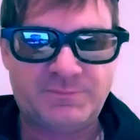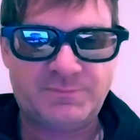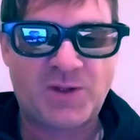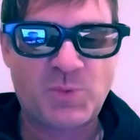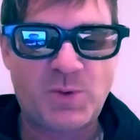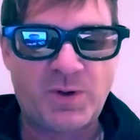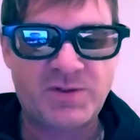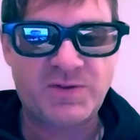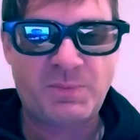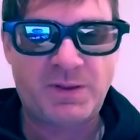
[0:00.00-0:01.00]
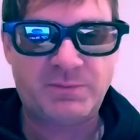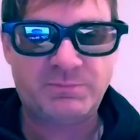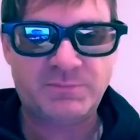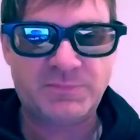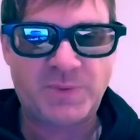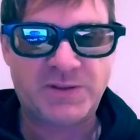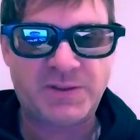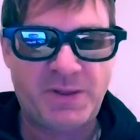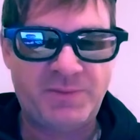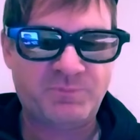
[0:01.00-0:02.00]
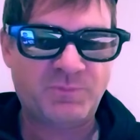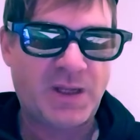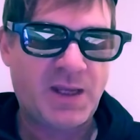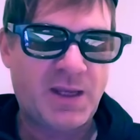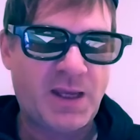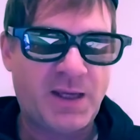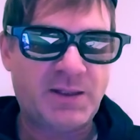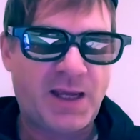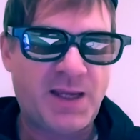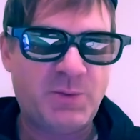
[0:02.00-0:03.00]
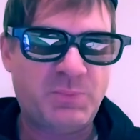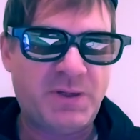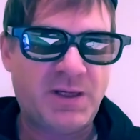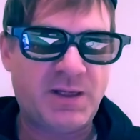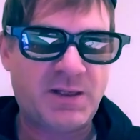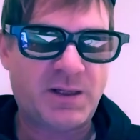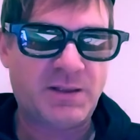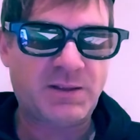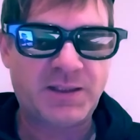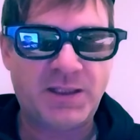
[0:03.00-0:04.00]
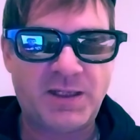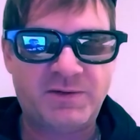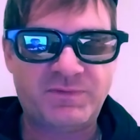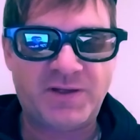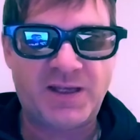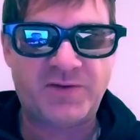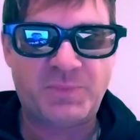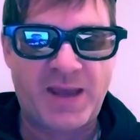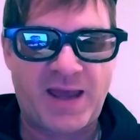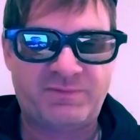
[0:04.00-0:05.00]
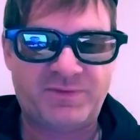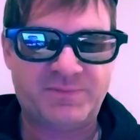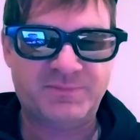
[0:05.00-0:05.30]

3/4 of the bill went to me, and I would be lucky if he gave me half.